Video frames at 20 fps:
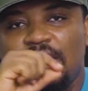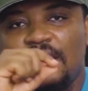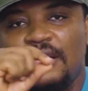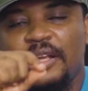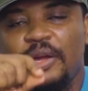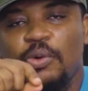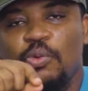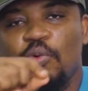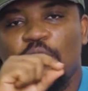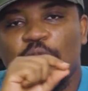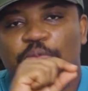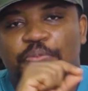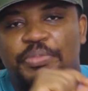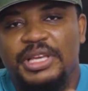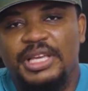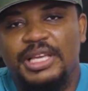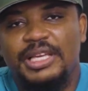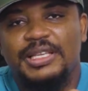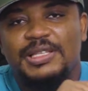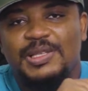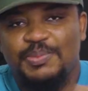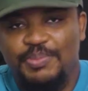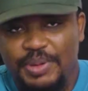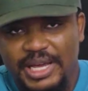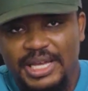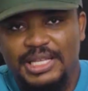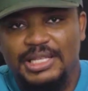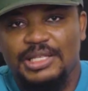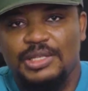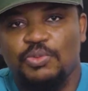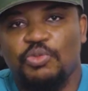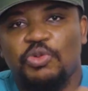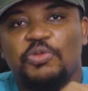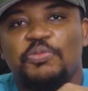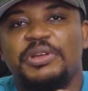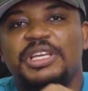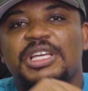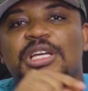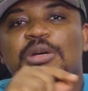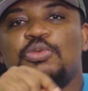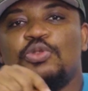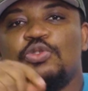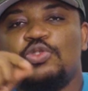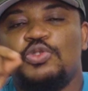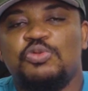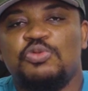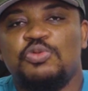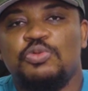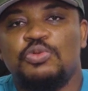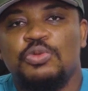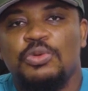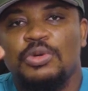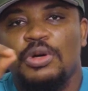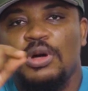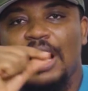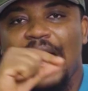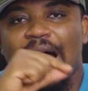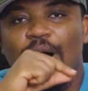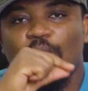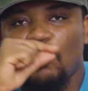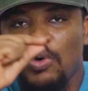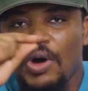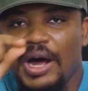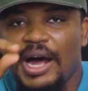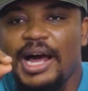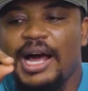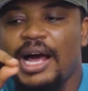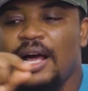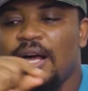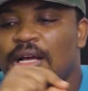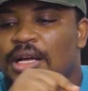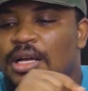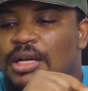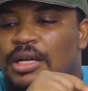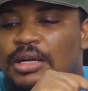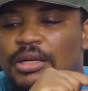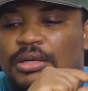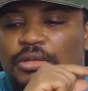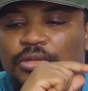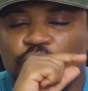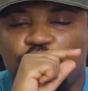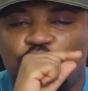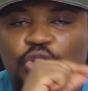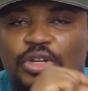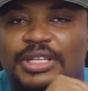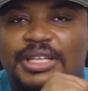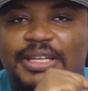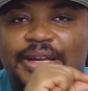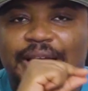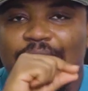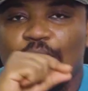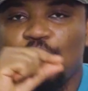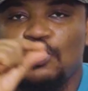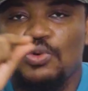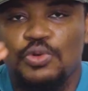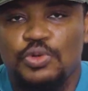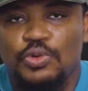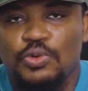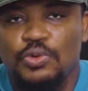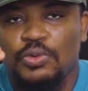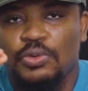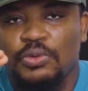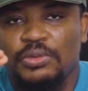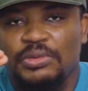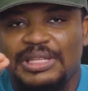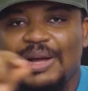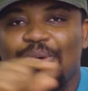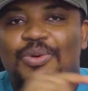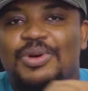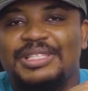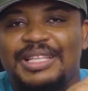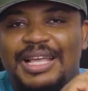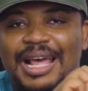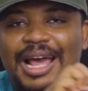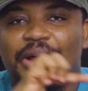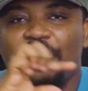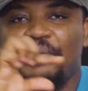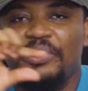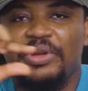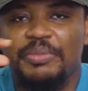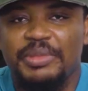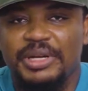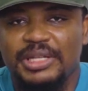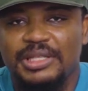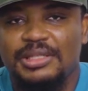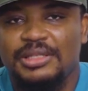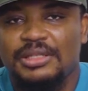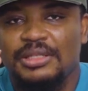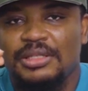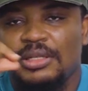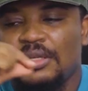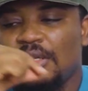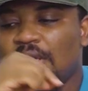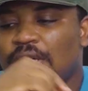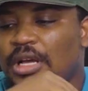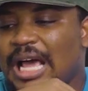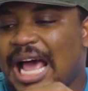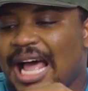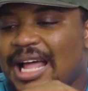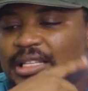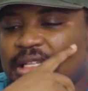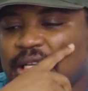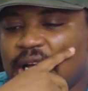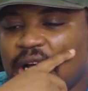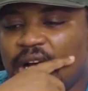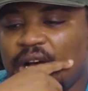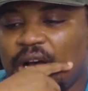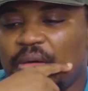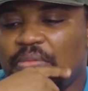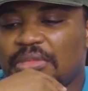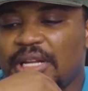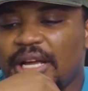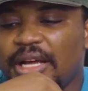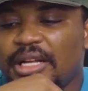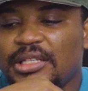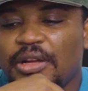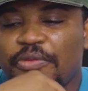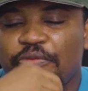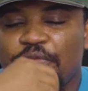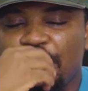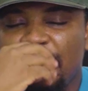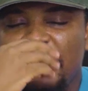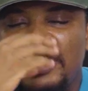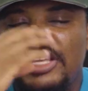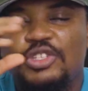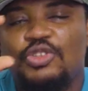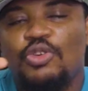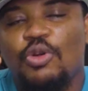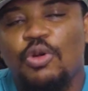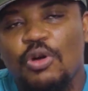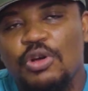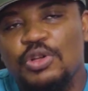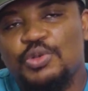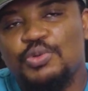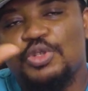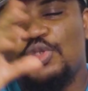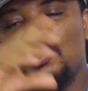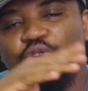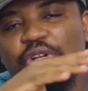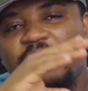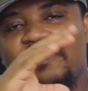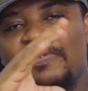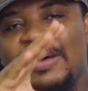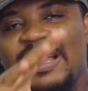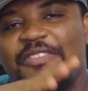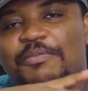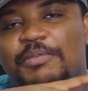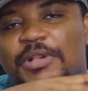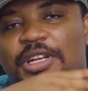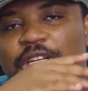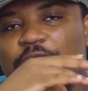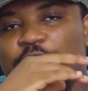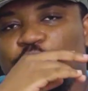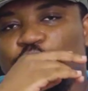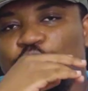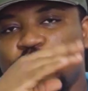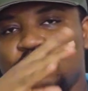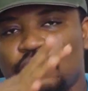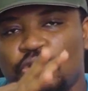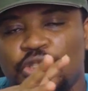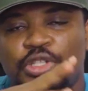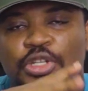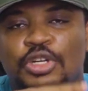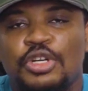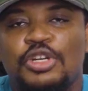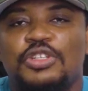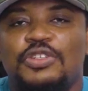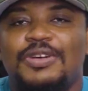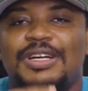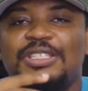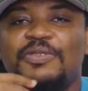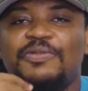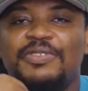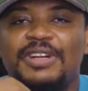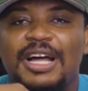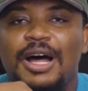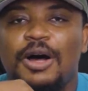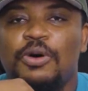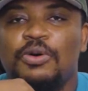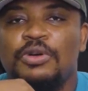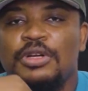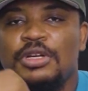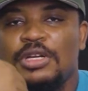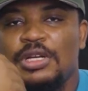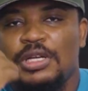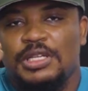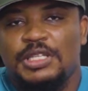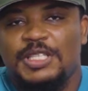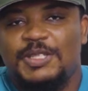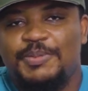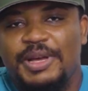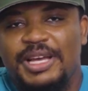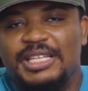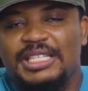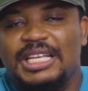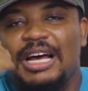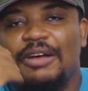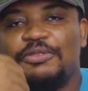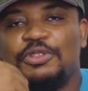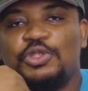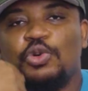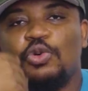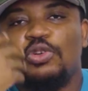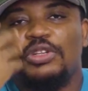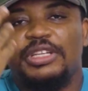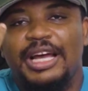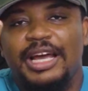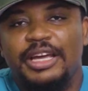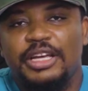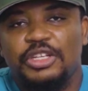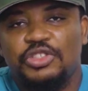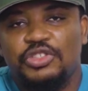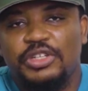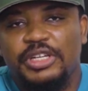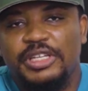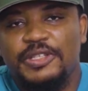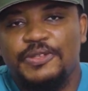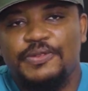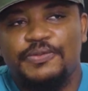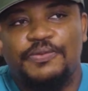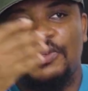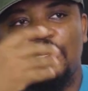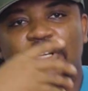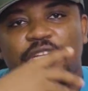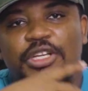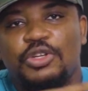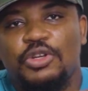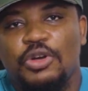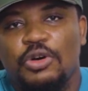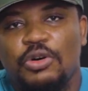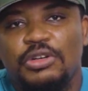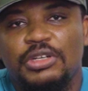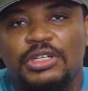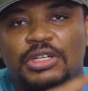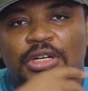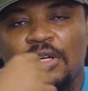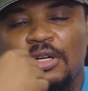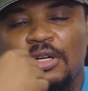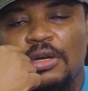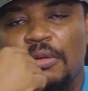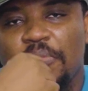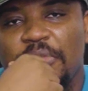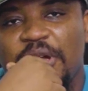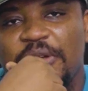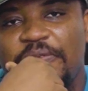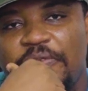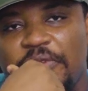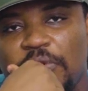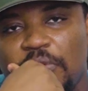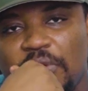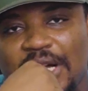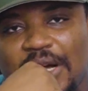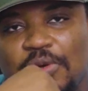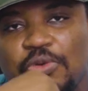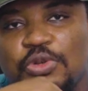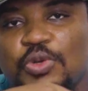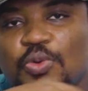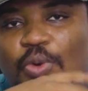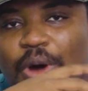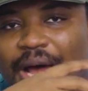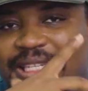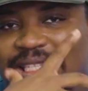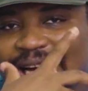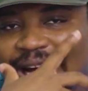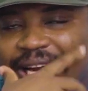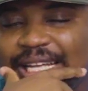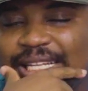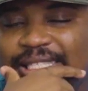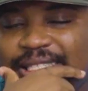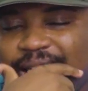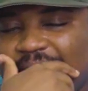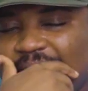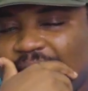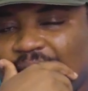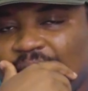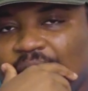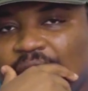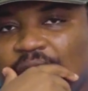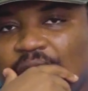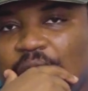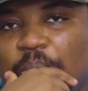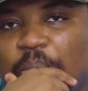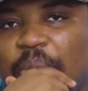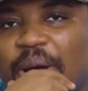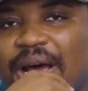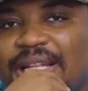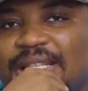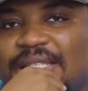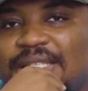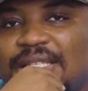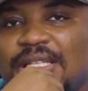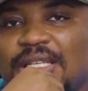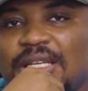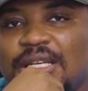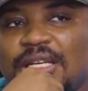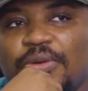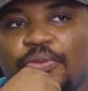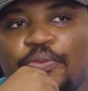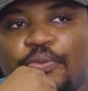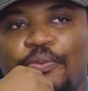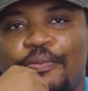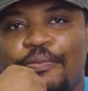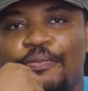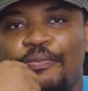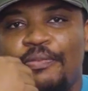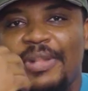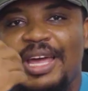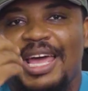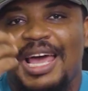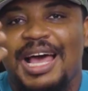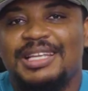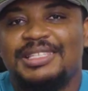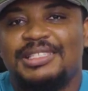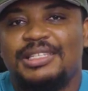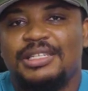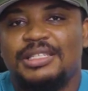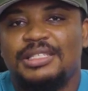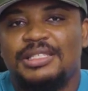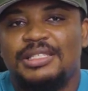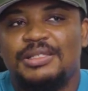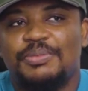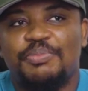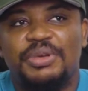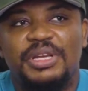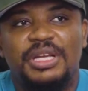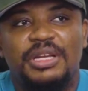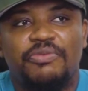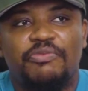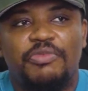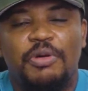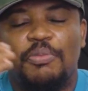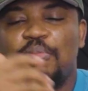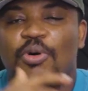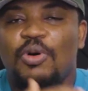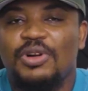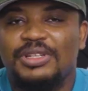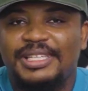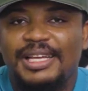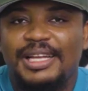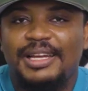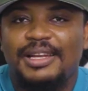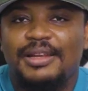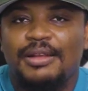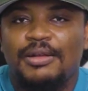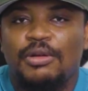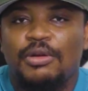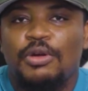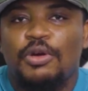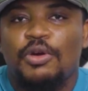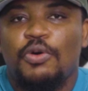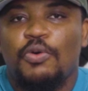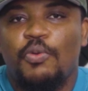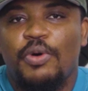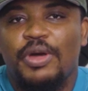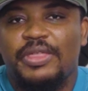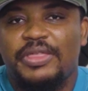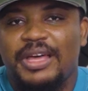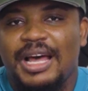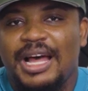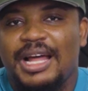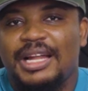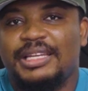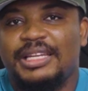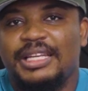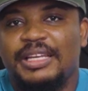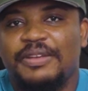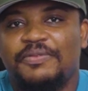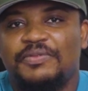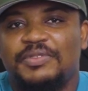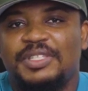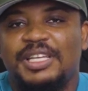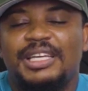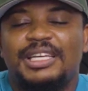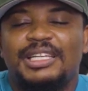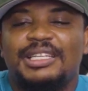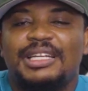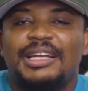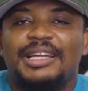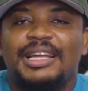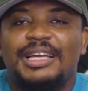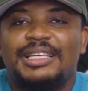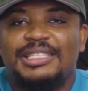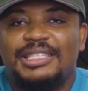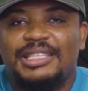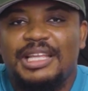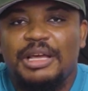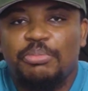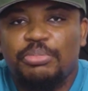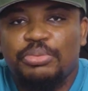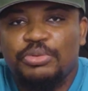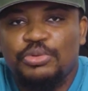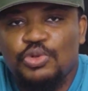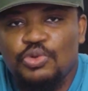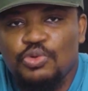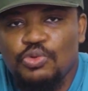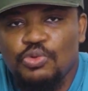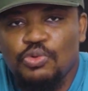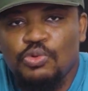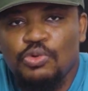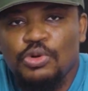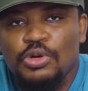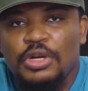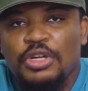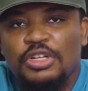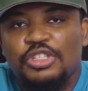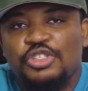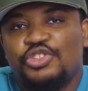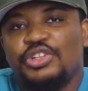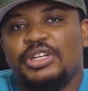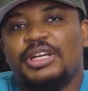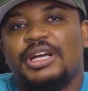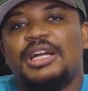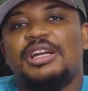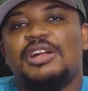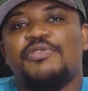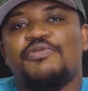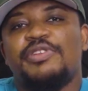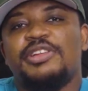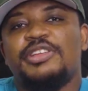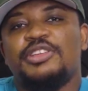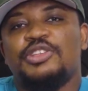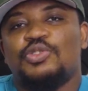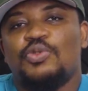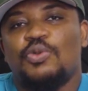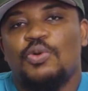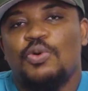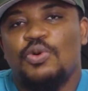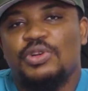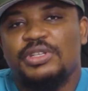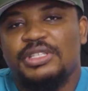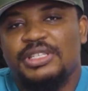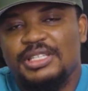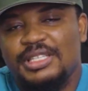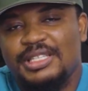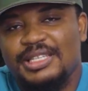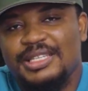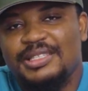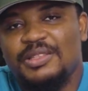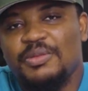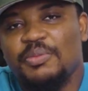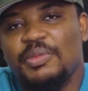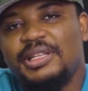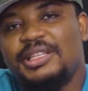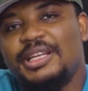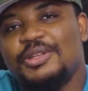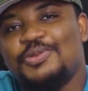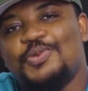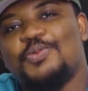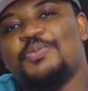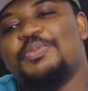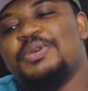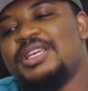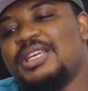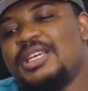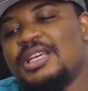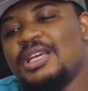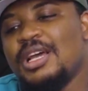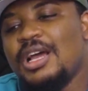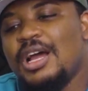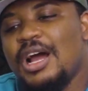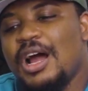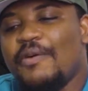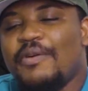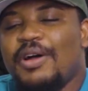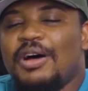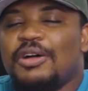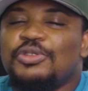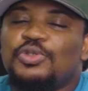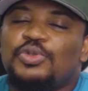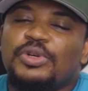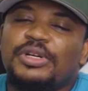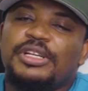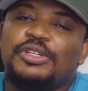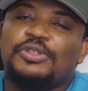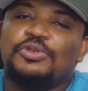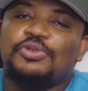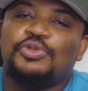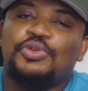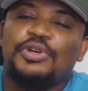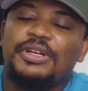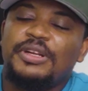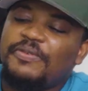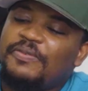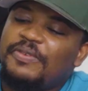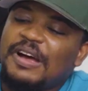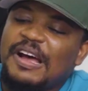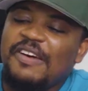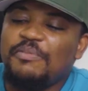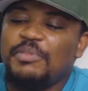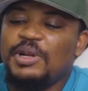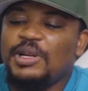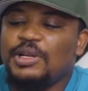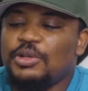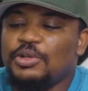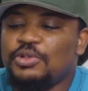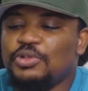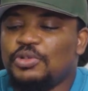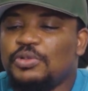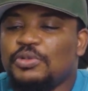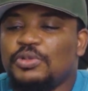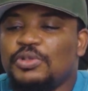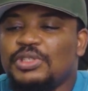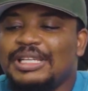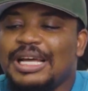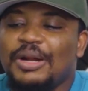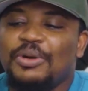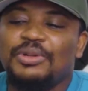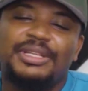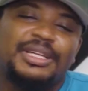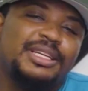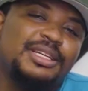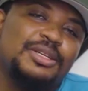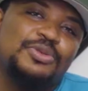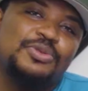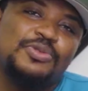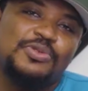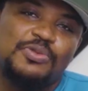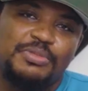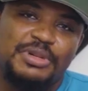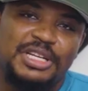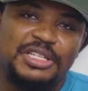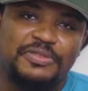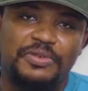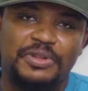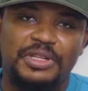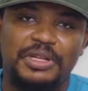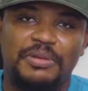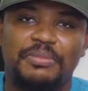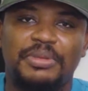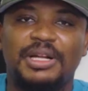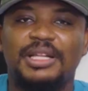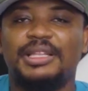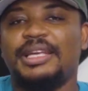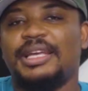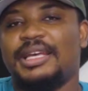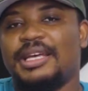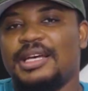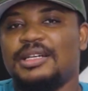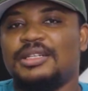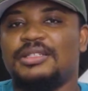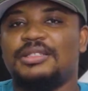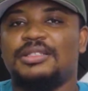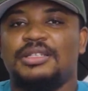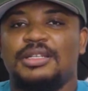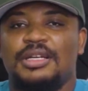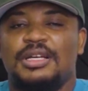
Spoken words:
Spurs would be able to acquire Johnny Cardoso. That was the agreement. At the release clause was 25 million euros. So as of now, Spurs have shown their interest for the young midfielder who's quite talented, but it hasn't been reported whether they've taken the next step to trigger the release clause. It's estimated to be around 20 to 25 million euros. I don't think it's so much for them, but they can